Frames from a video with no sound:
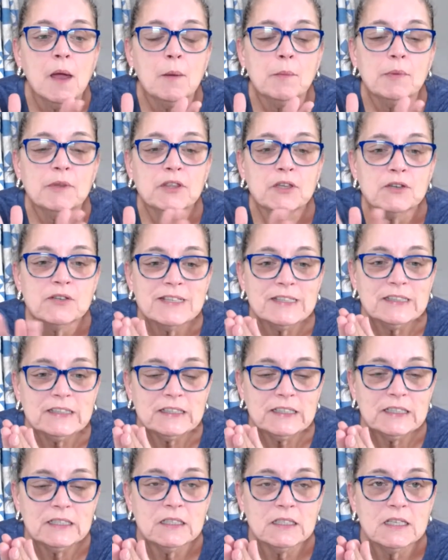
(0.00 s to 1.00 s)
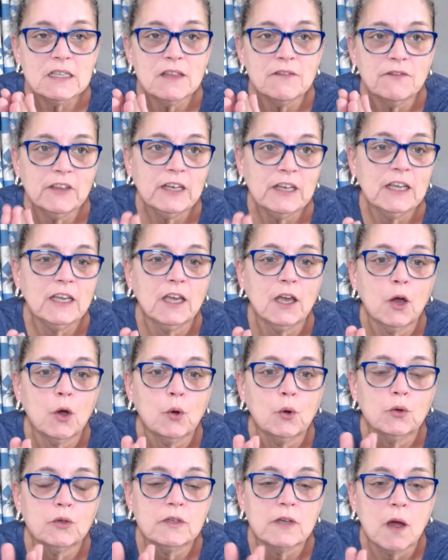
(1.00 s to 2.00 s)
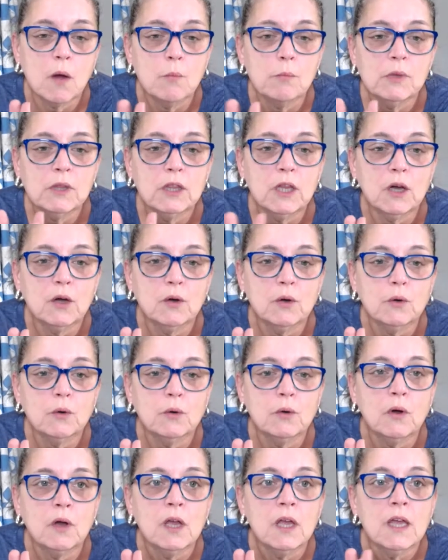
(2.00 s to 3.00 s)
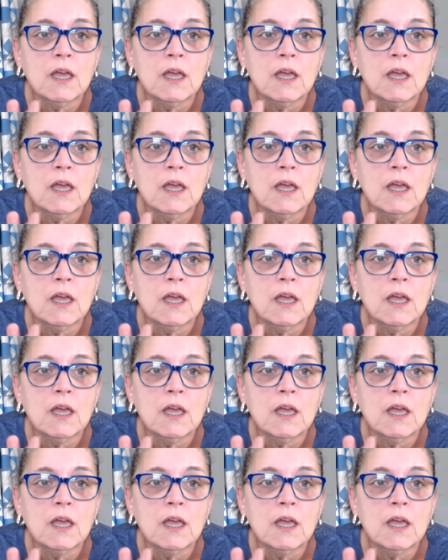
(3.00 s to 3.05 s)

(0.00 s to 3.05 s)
But there's a link to the video down below